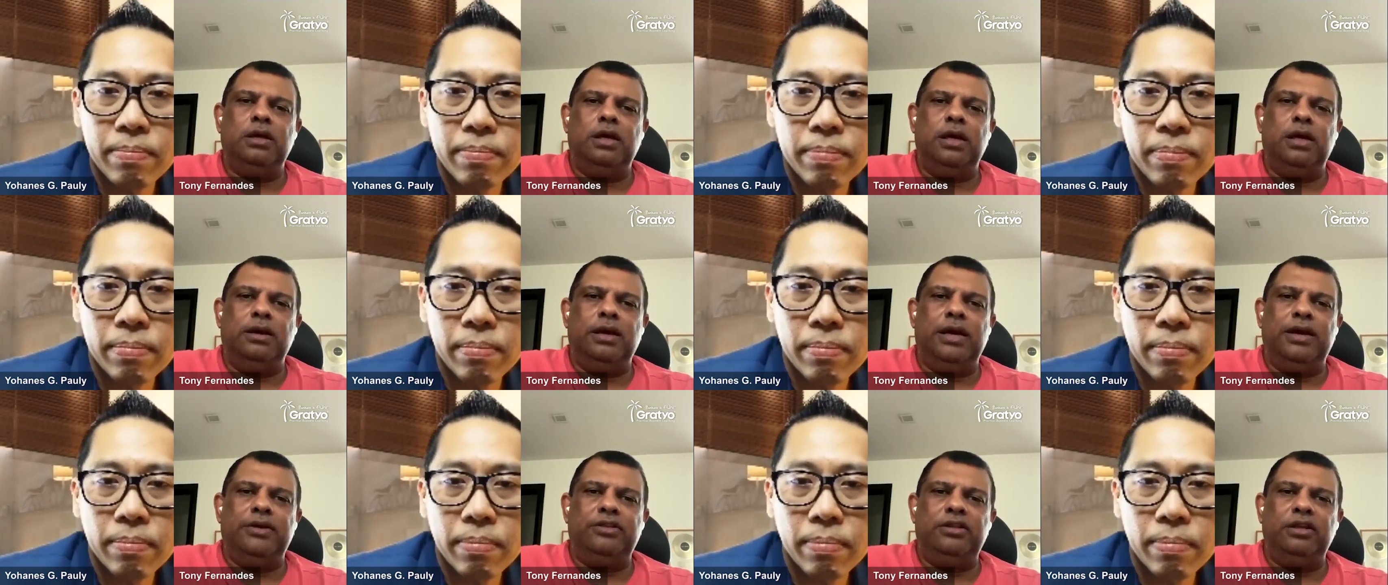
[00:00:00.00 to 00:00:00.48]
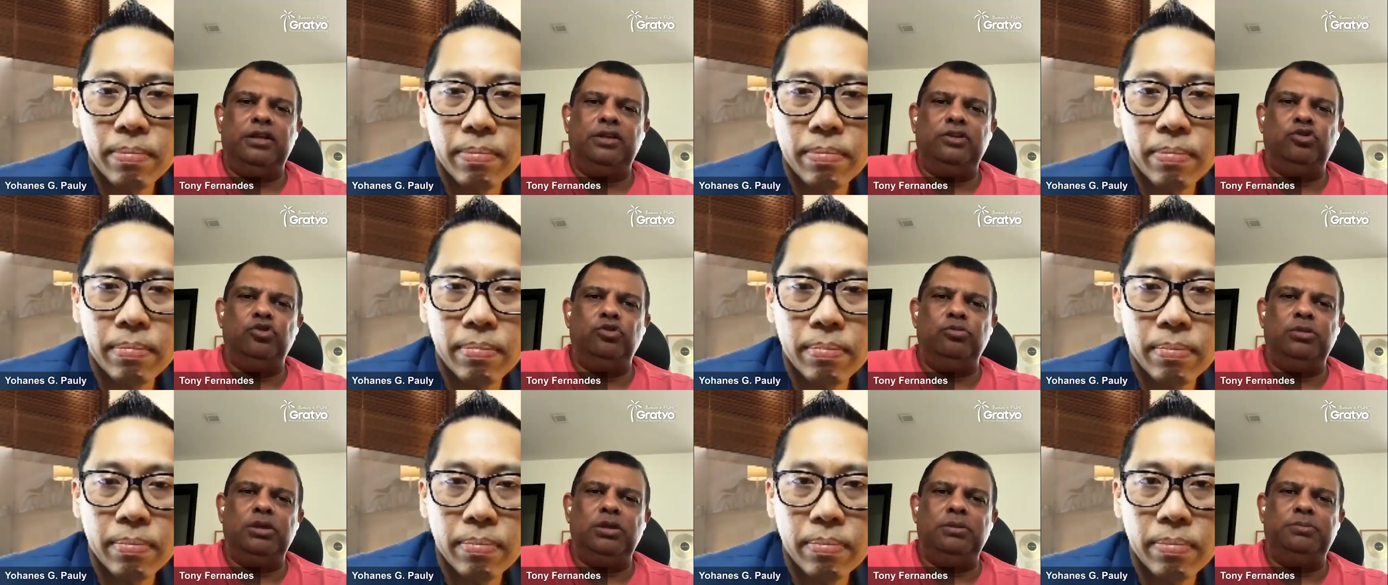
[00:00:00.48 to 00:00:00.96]
Speaker 1: Uh, I
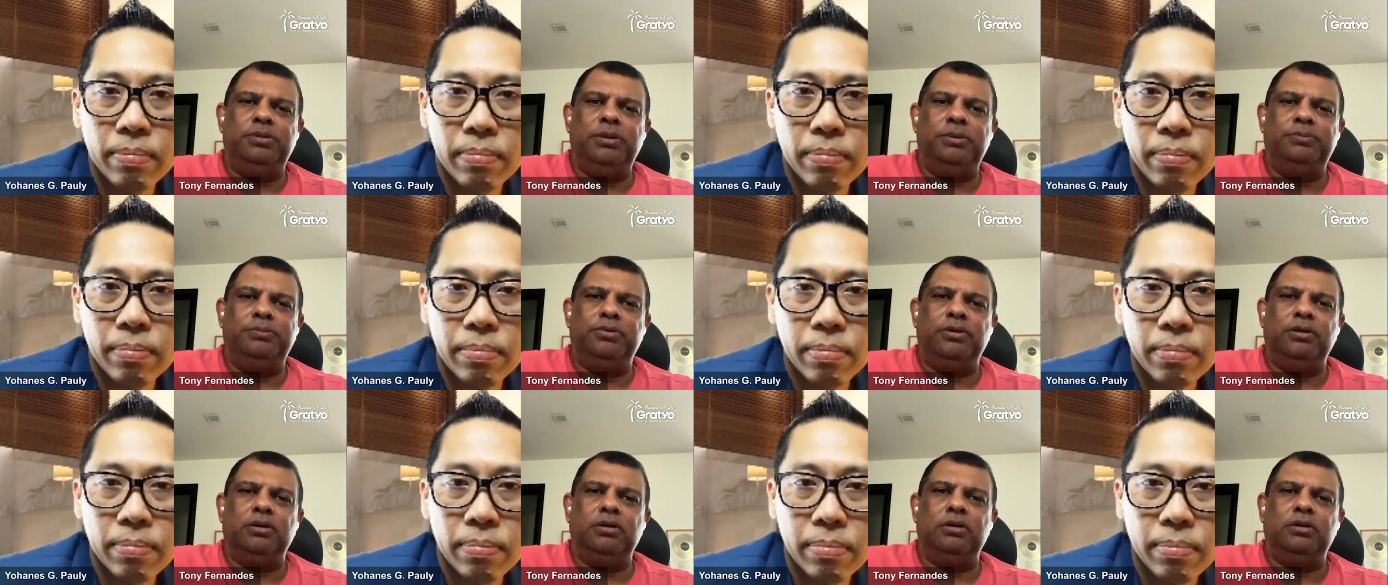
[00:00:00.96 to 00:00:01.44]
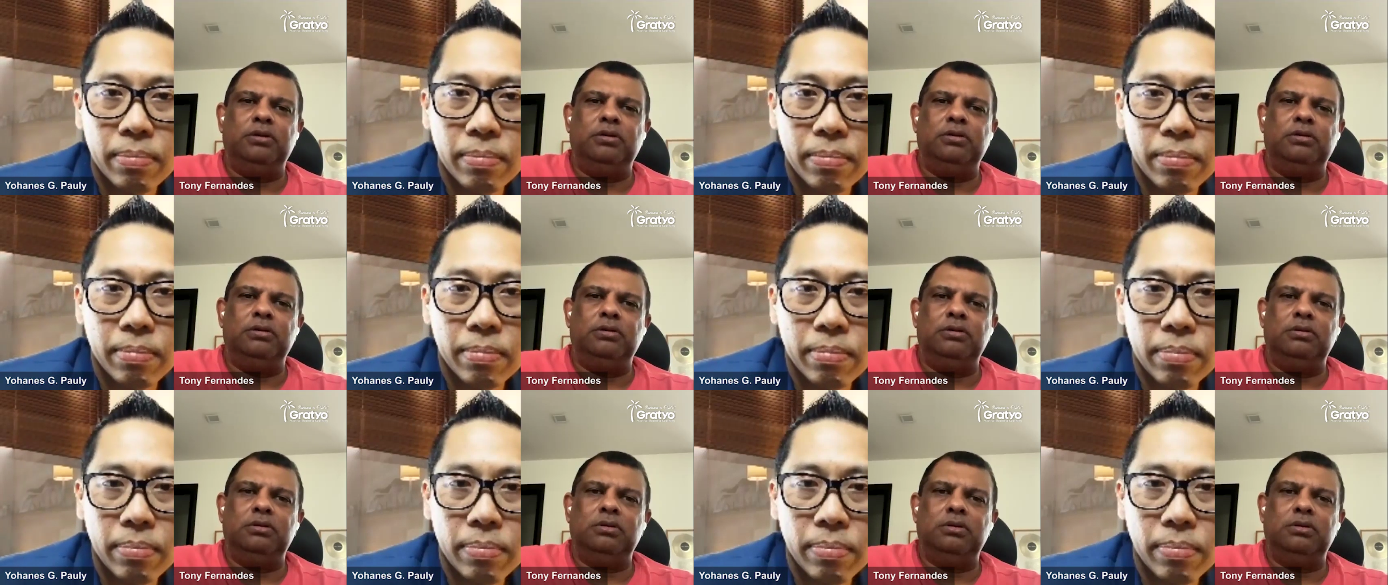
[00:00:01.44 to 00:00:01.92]
think too many
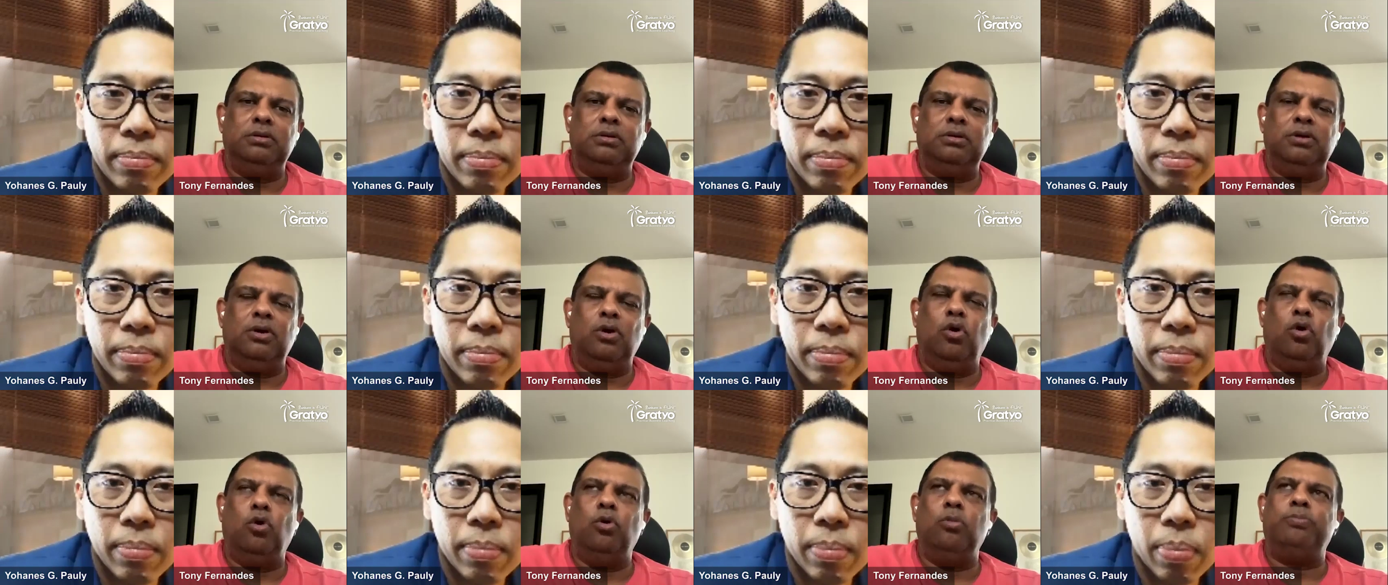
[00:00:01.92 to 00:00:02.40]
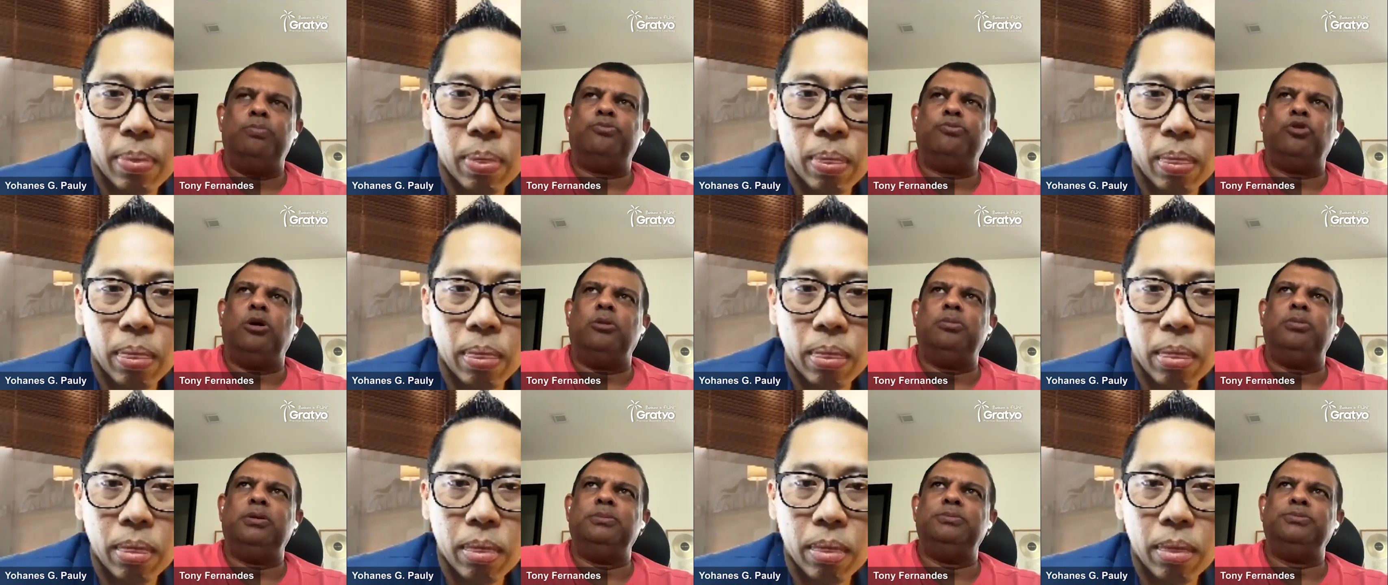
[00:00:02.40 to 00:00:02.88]
people hope
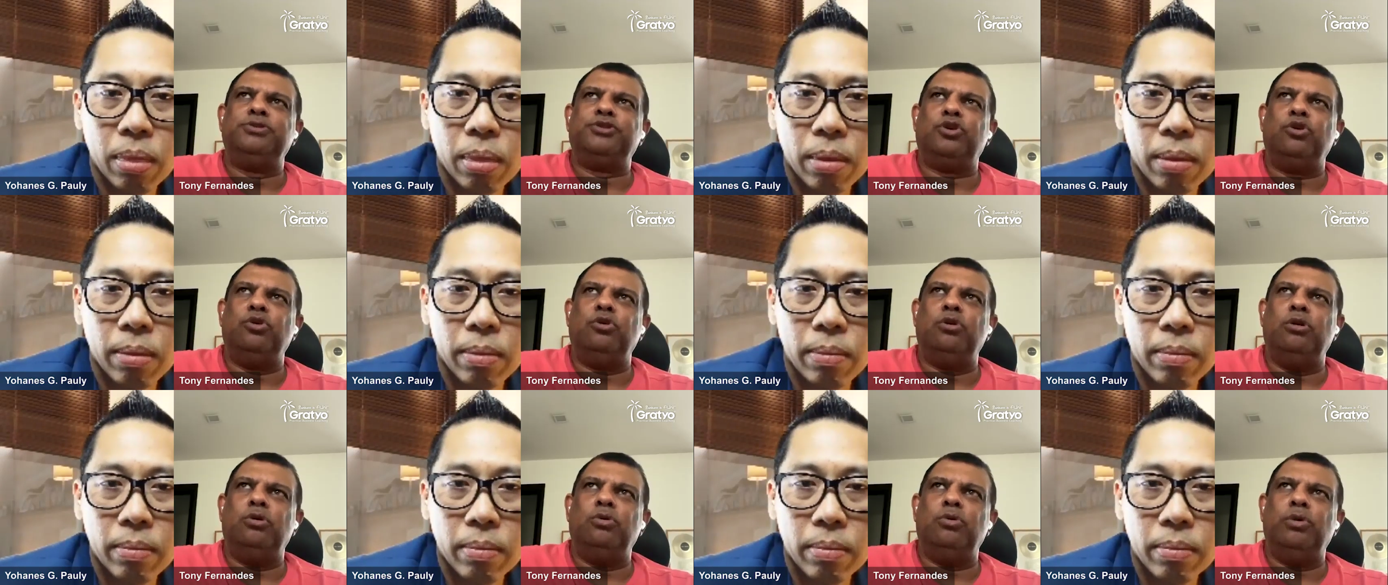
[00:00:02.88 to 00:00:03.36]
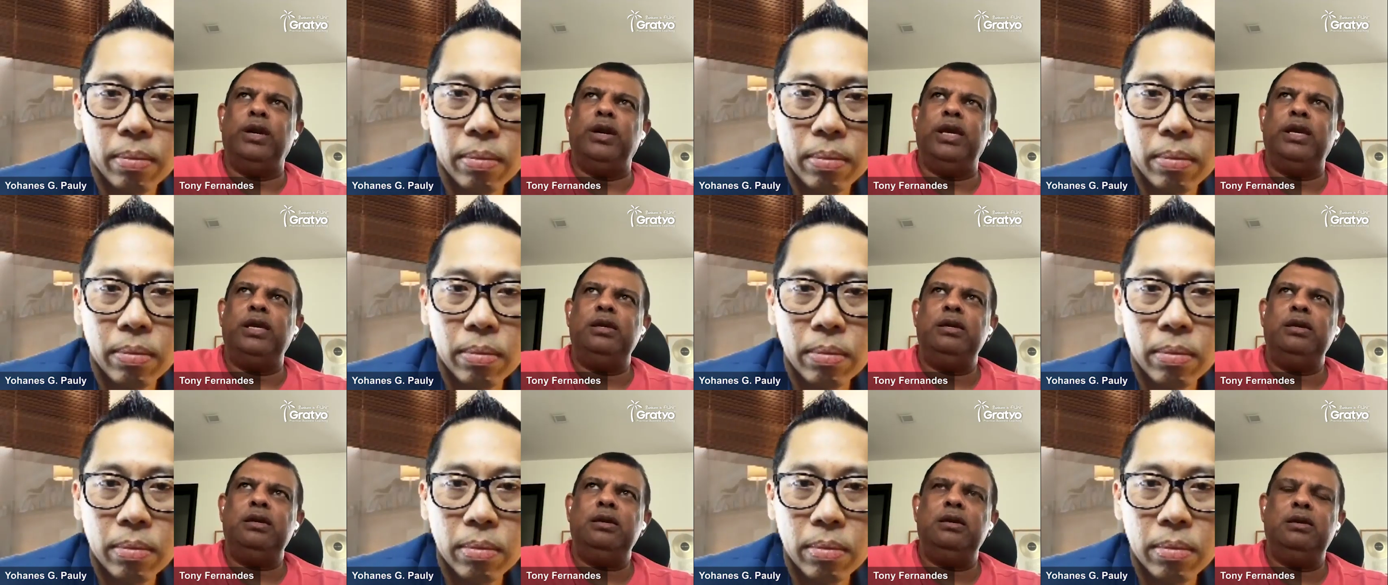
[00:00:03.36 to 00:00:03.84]
problems go
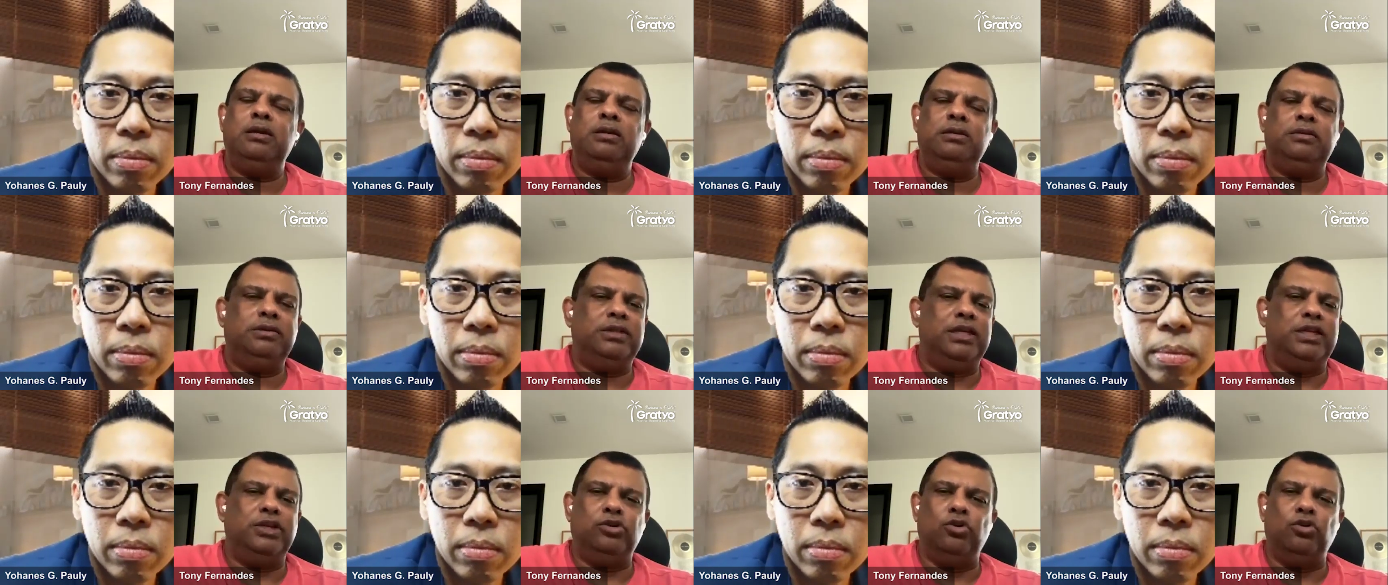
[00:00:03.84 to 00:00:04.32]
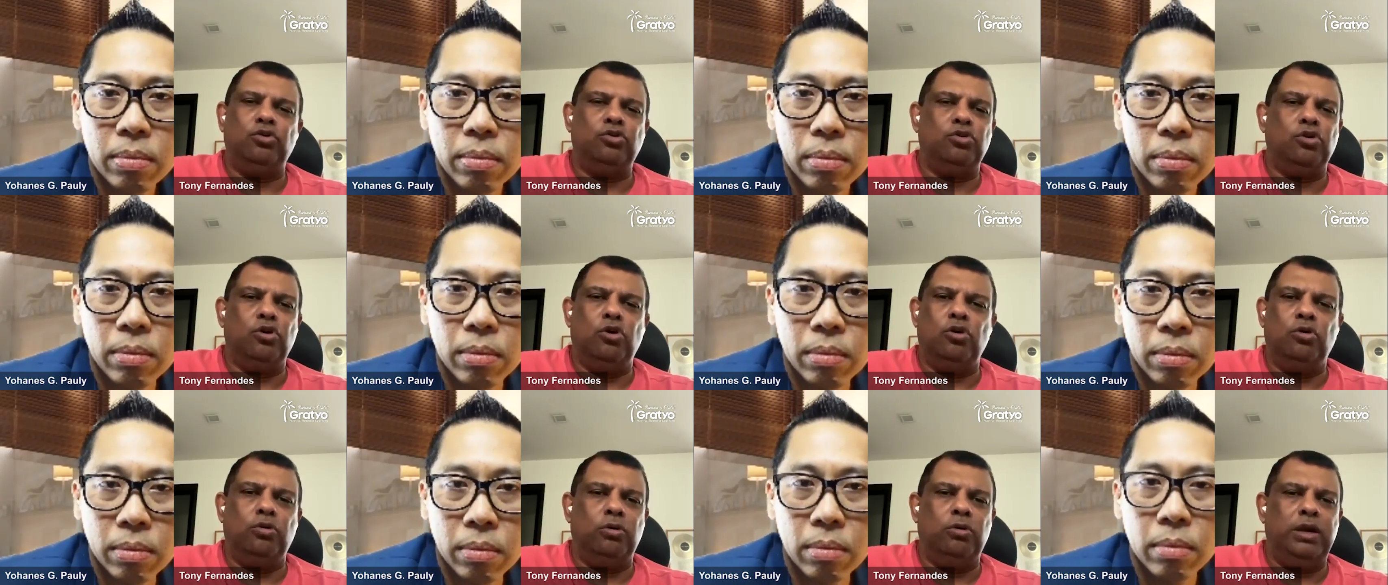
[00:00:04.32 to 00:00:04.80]
away. They don't
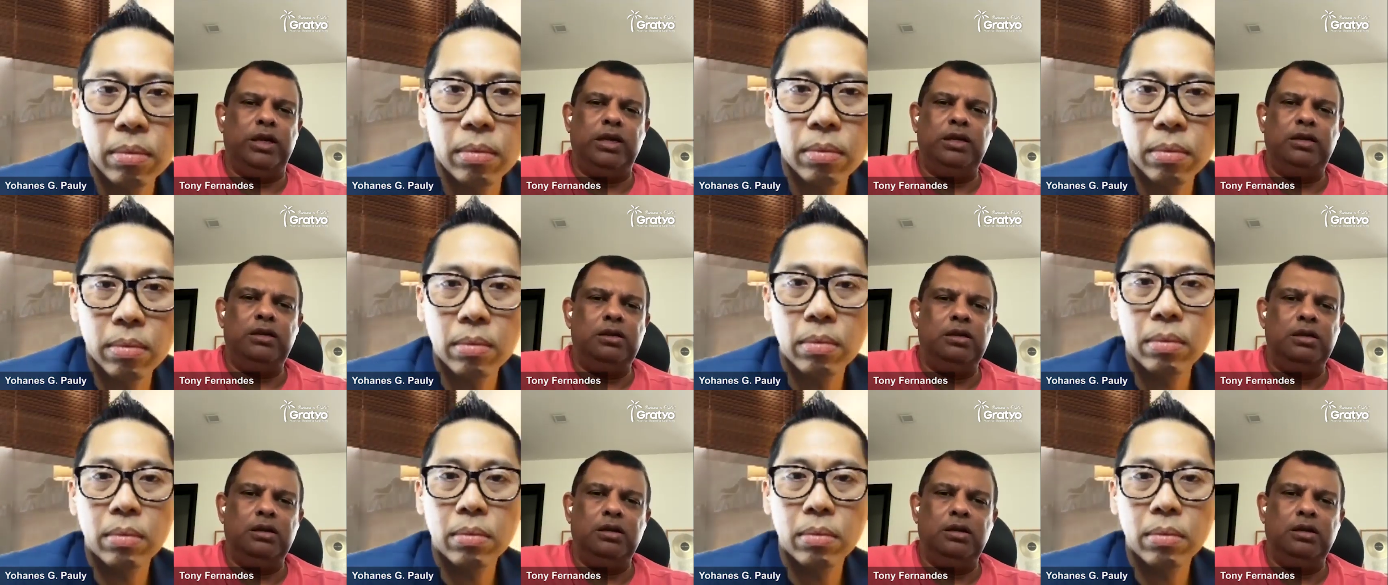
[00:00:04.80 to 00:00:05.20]
go away.